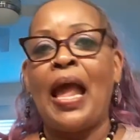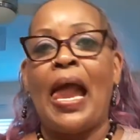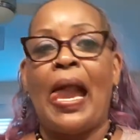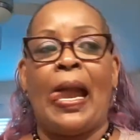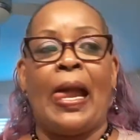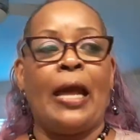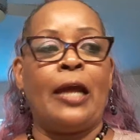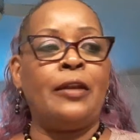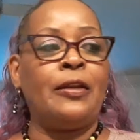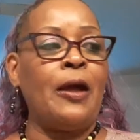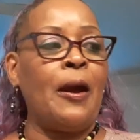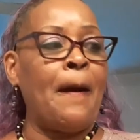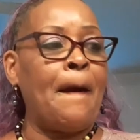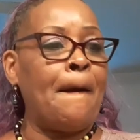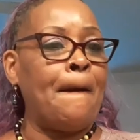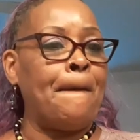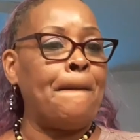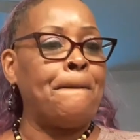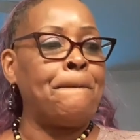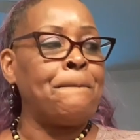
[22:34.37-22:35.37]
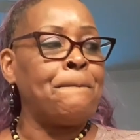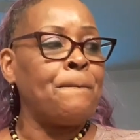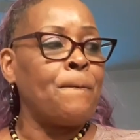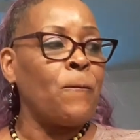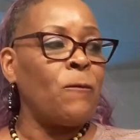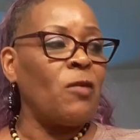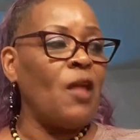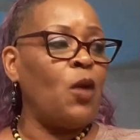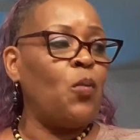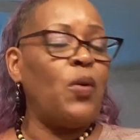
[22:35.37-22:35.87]
And
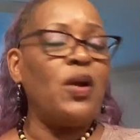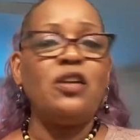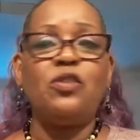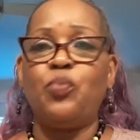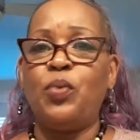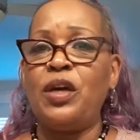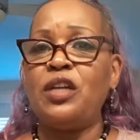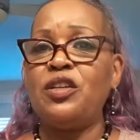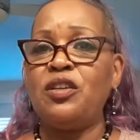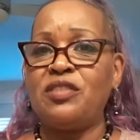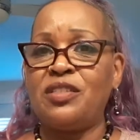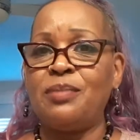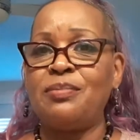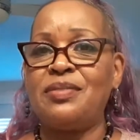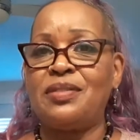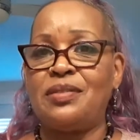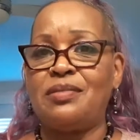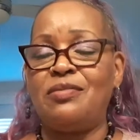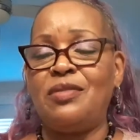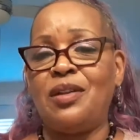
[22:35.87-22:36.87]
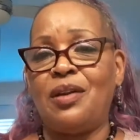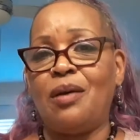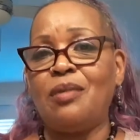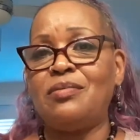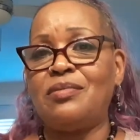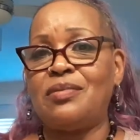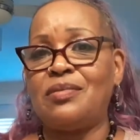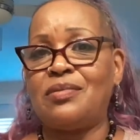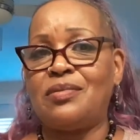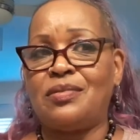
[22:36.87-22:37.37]
we'll do some, you
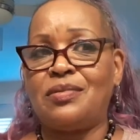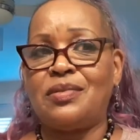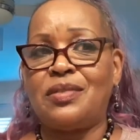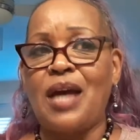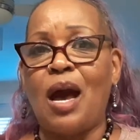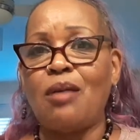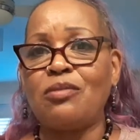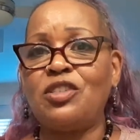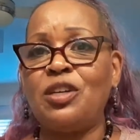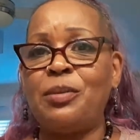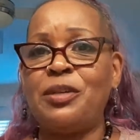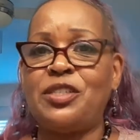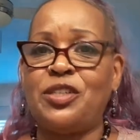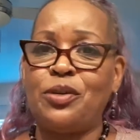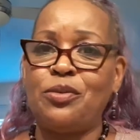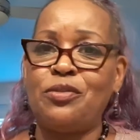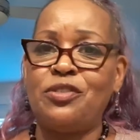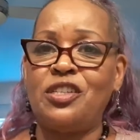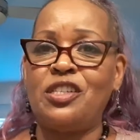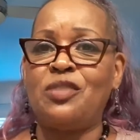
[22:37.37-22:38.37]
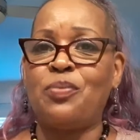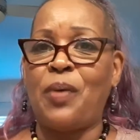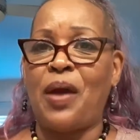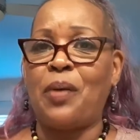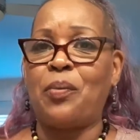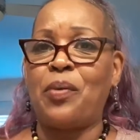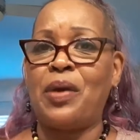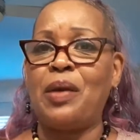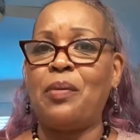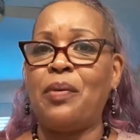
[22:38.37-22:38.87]
know, Talk to Me Tuesdays,
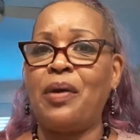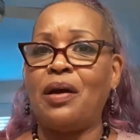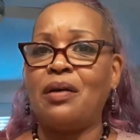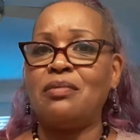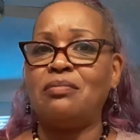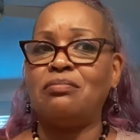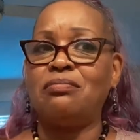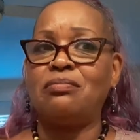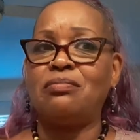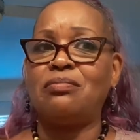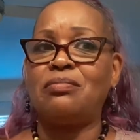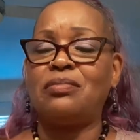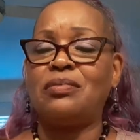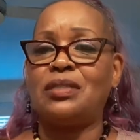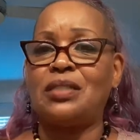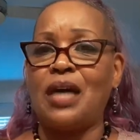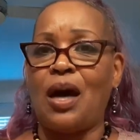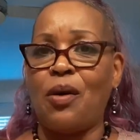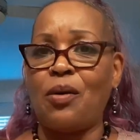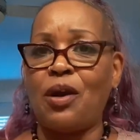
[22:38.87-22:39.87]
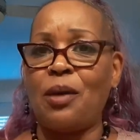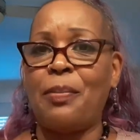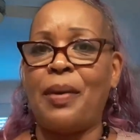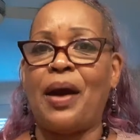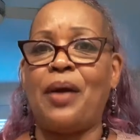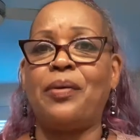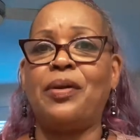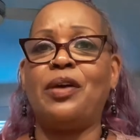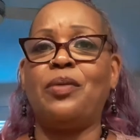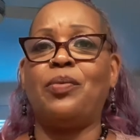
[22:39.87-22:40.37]
where we will talk
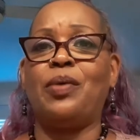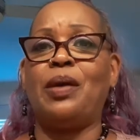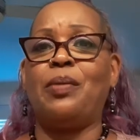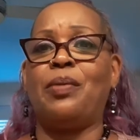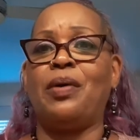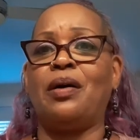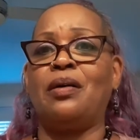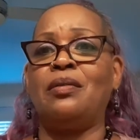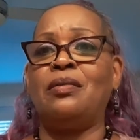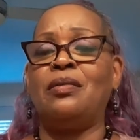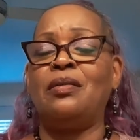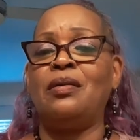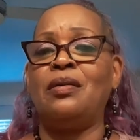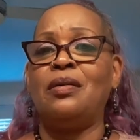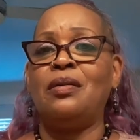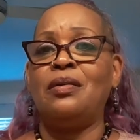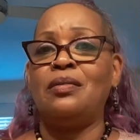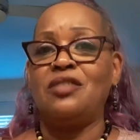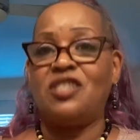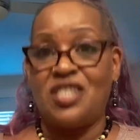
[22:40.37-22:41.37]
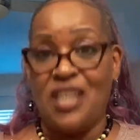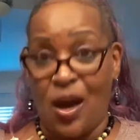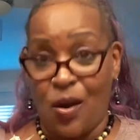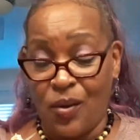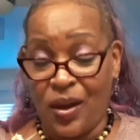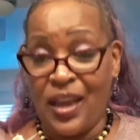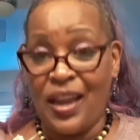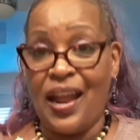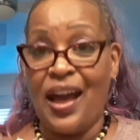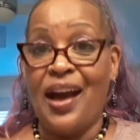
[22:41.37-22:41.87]
about it. We will
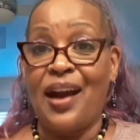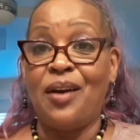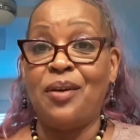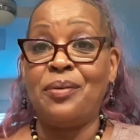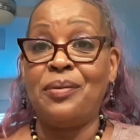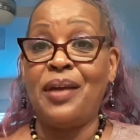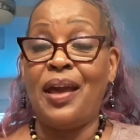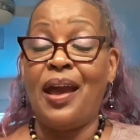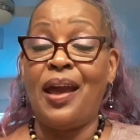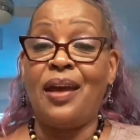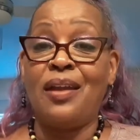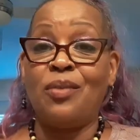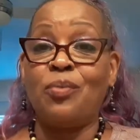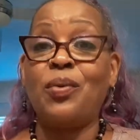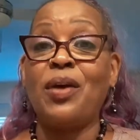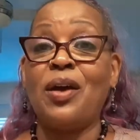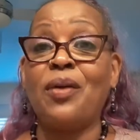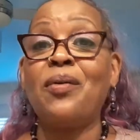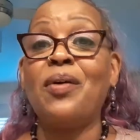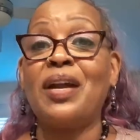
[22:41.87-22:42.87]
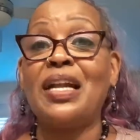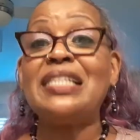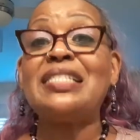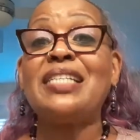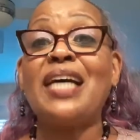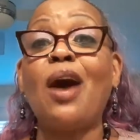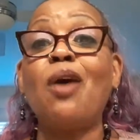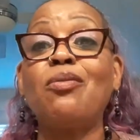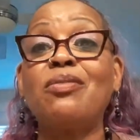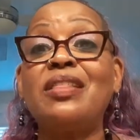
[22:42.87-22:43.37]
talk it out, and we're going to
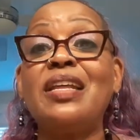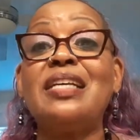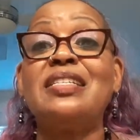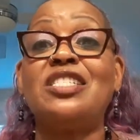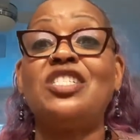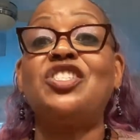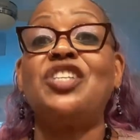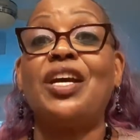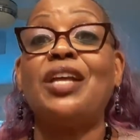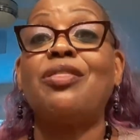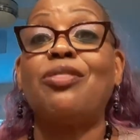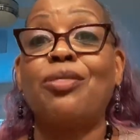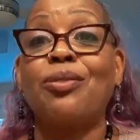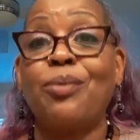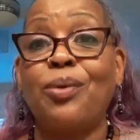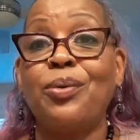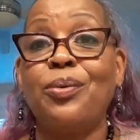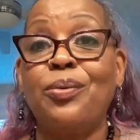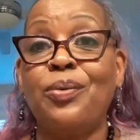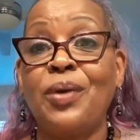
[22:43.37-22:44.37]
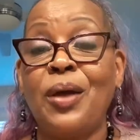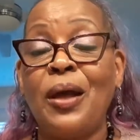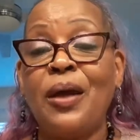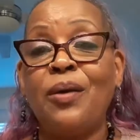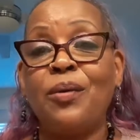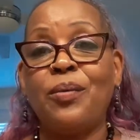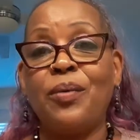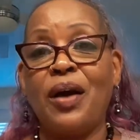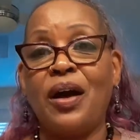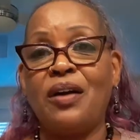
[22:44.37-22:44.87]
talk this shit through.
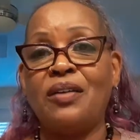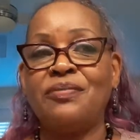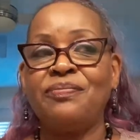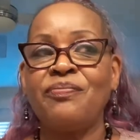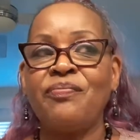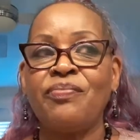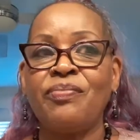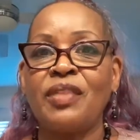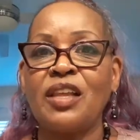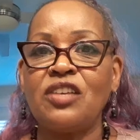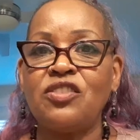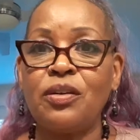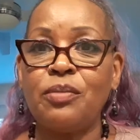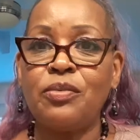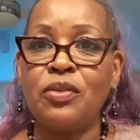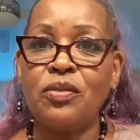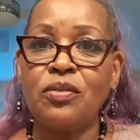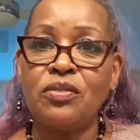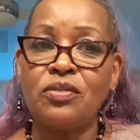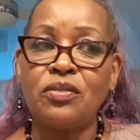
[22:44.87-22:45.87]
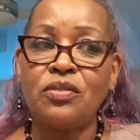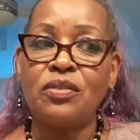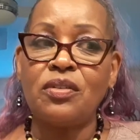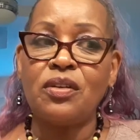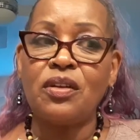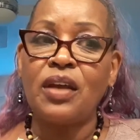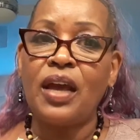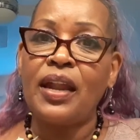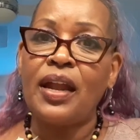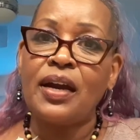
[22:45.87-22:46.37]
Well,
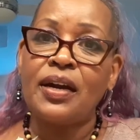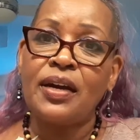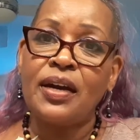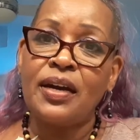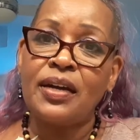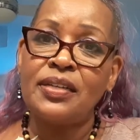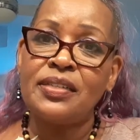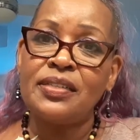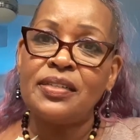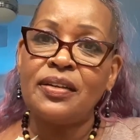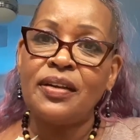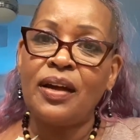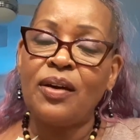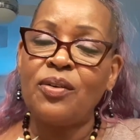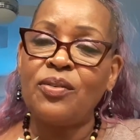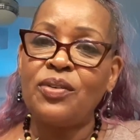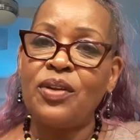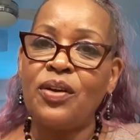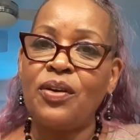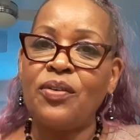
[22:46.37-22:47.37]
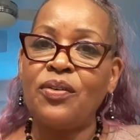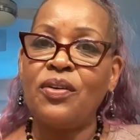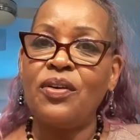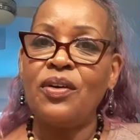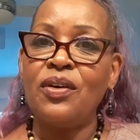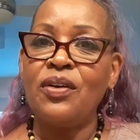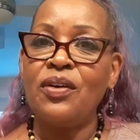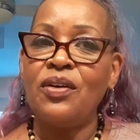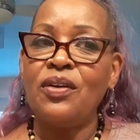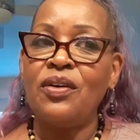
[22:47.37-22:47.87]
can I cuss? I don't
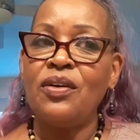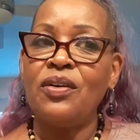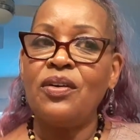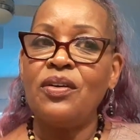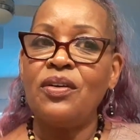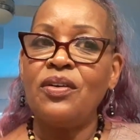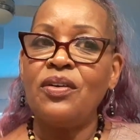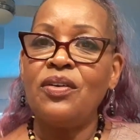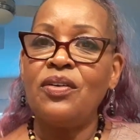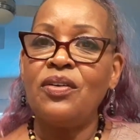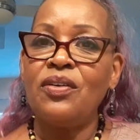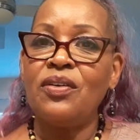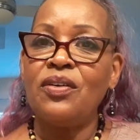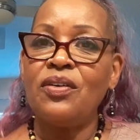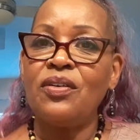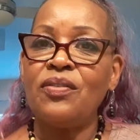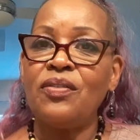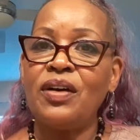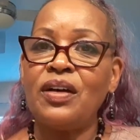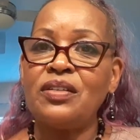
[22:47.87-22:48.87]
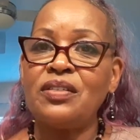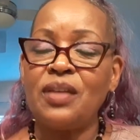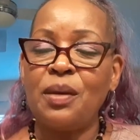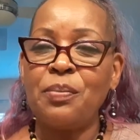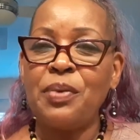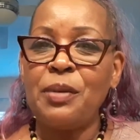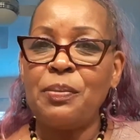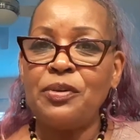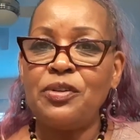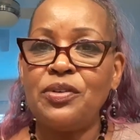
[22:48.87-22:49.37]
know. Some
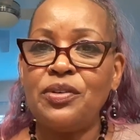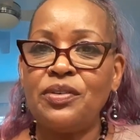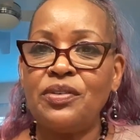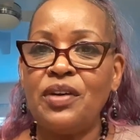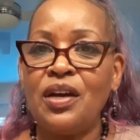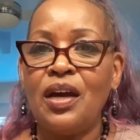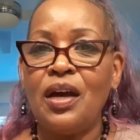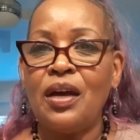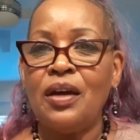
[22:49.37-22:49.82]
people do.